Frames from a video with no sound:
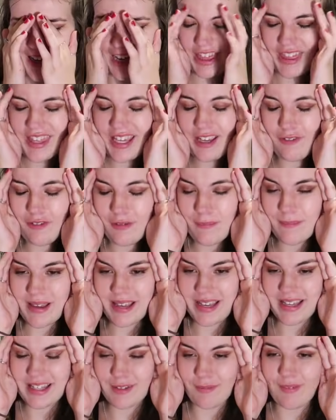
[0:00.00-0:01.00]
I think for
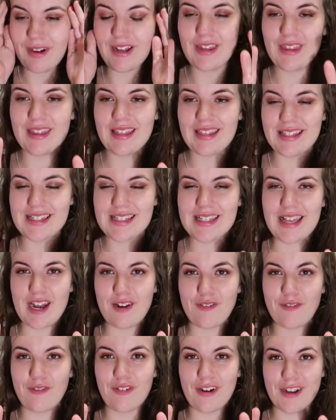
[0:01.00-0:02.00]
me, the one thing that's kind
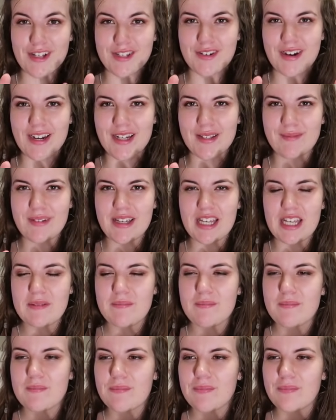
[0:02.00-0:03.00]
of frustrating
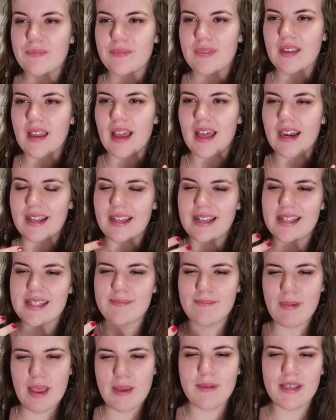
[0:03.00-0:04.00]
me and I
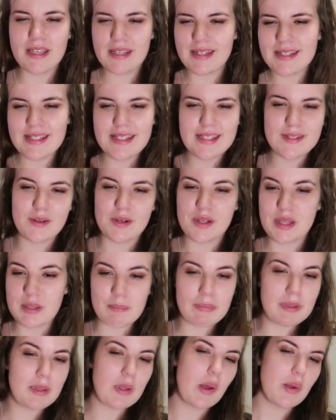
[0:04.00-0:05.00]
guess maybe it is sort of the
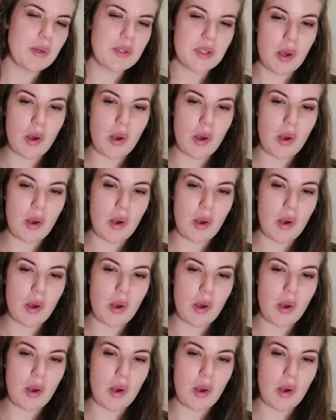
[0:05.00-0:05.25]
plot